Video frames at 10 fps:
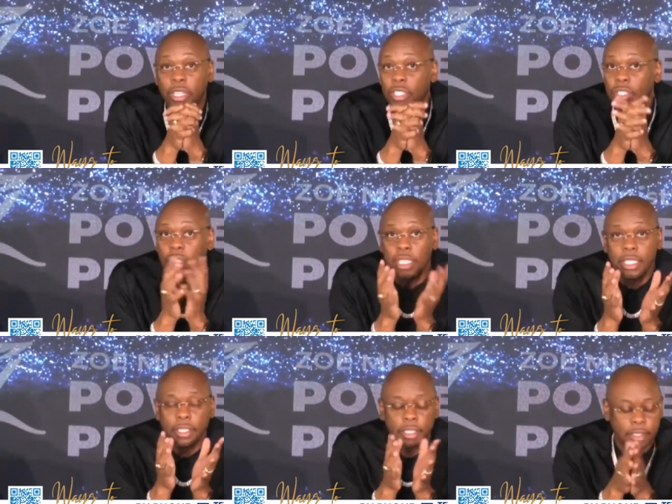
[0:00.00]
Wait until you all
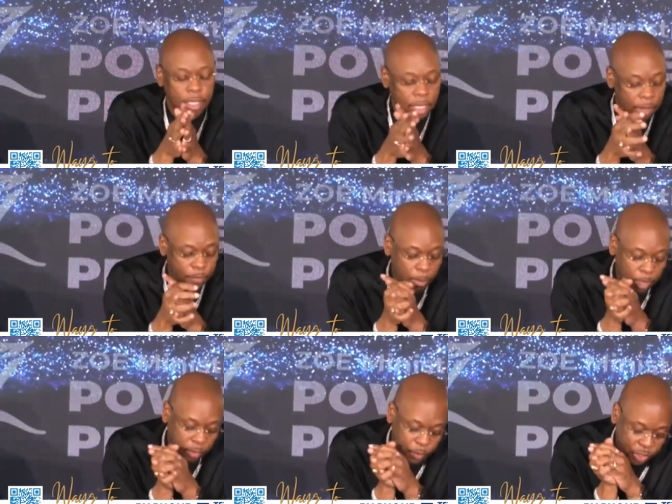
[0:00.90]
hear this. I'm
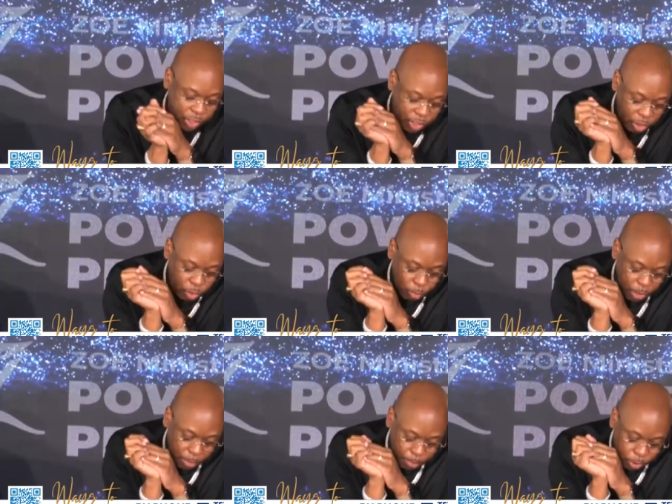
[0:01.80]
looking for 63
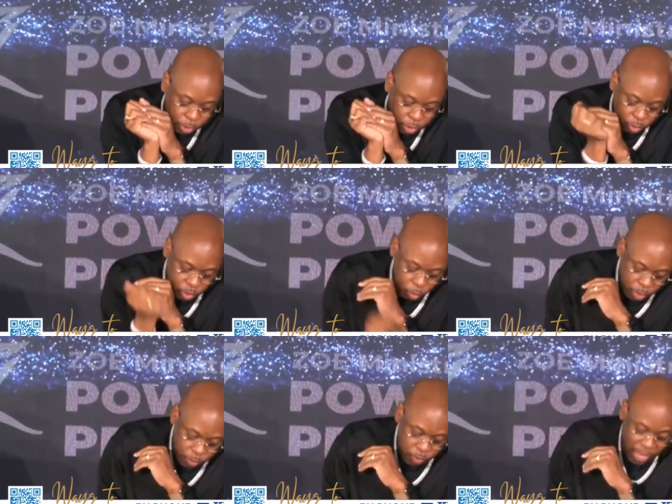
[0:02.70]
people to do the
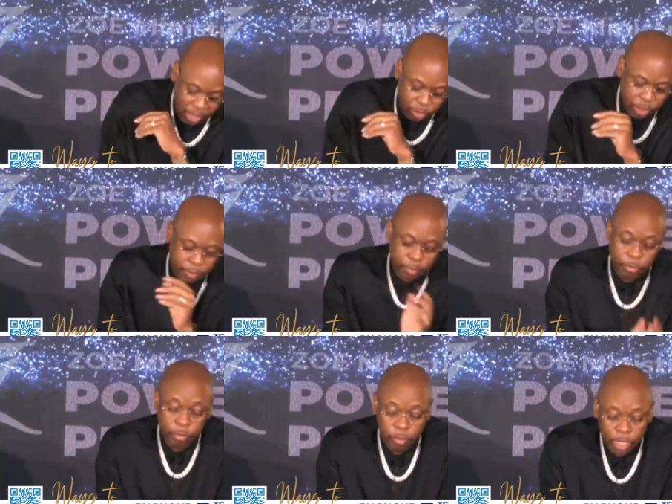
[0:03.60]

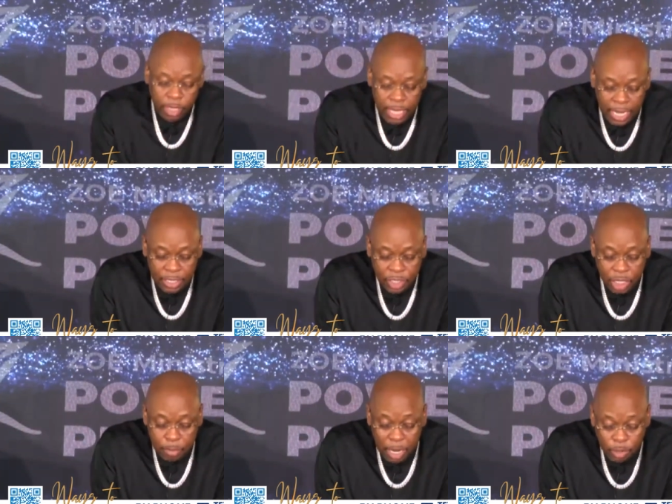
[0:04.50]
$1,000
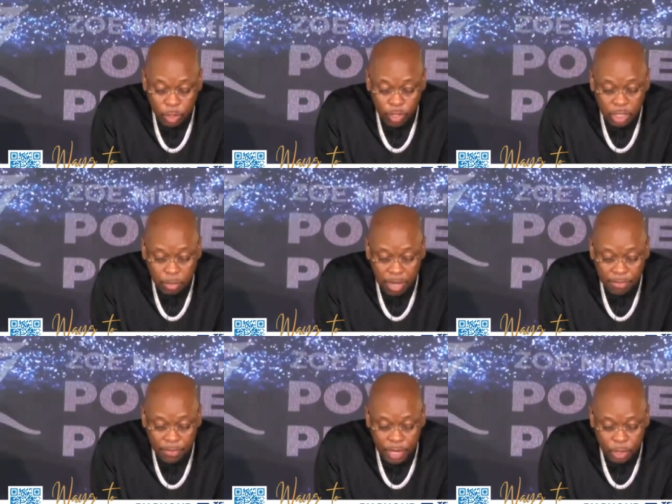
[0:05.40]
seed, but I was going to my
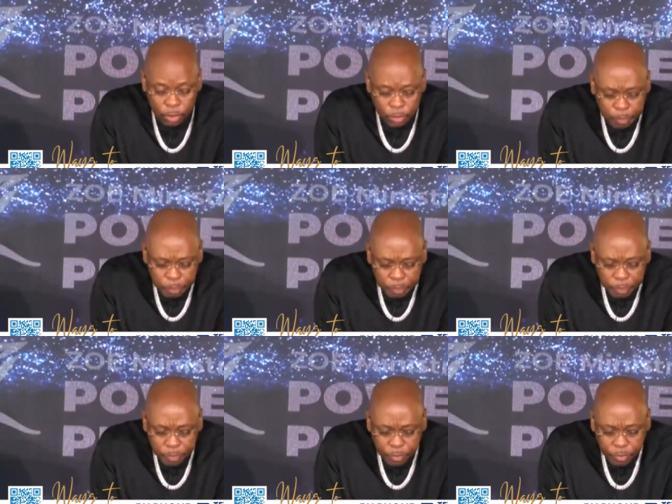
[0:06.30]
phone
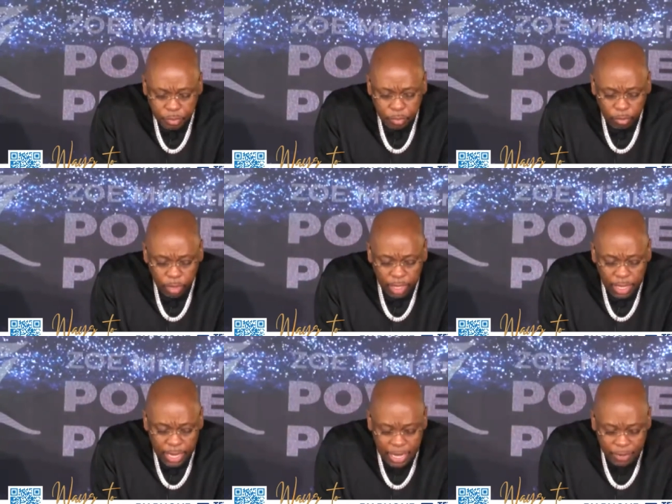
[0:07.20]

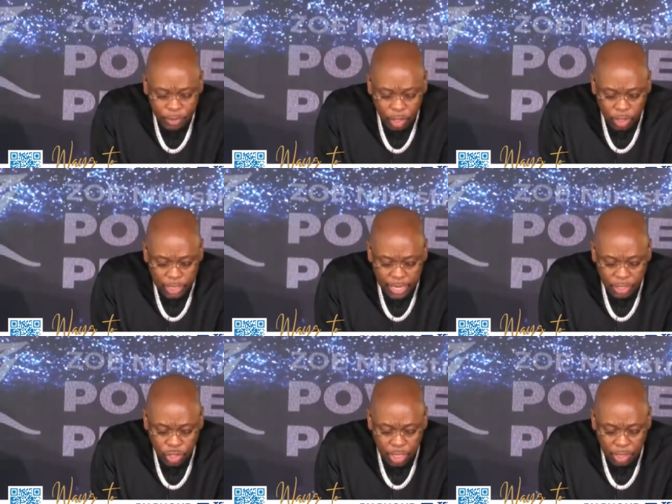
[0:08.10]
and I noticed
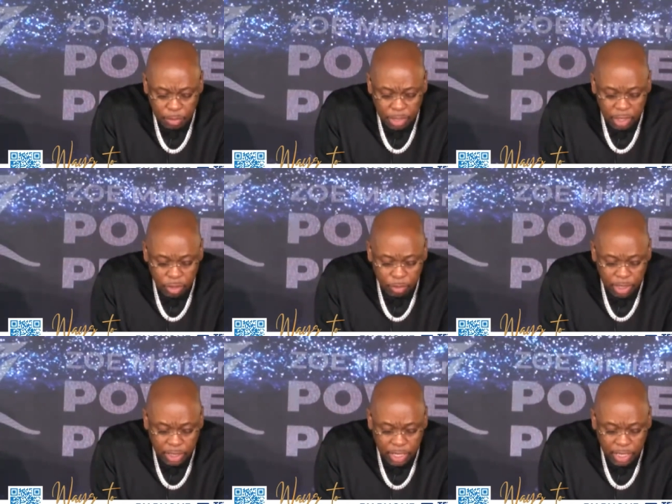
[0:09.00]
that James Media Group
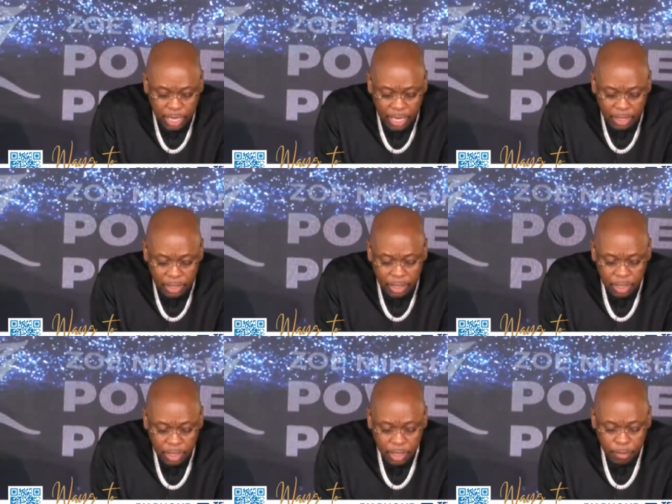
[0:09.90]
did $10
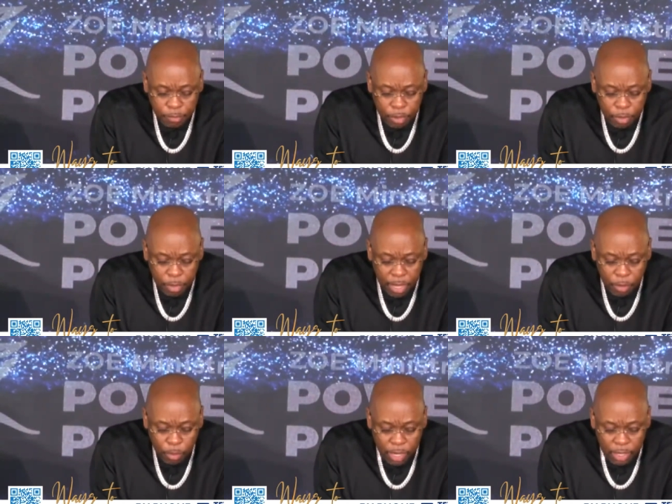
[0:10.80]
by
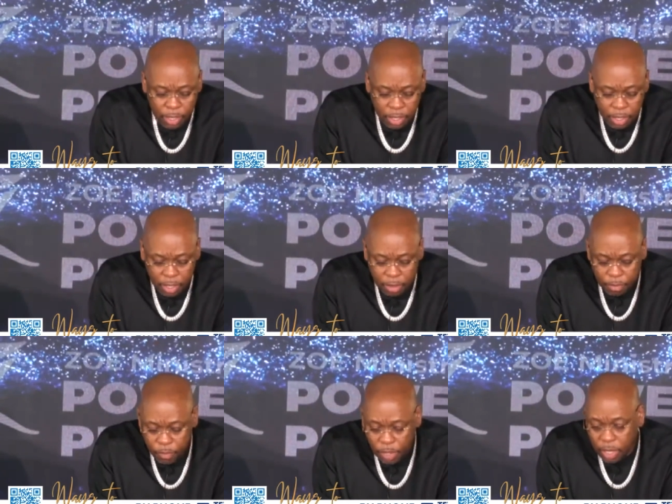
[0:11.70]
way
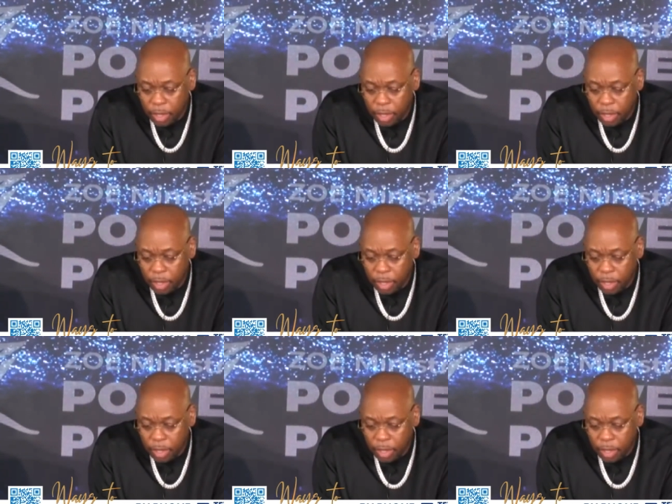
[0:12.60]
of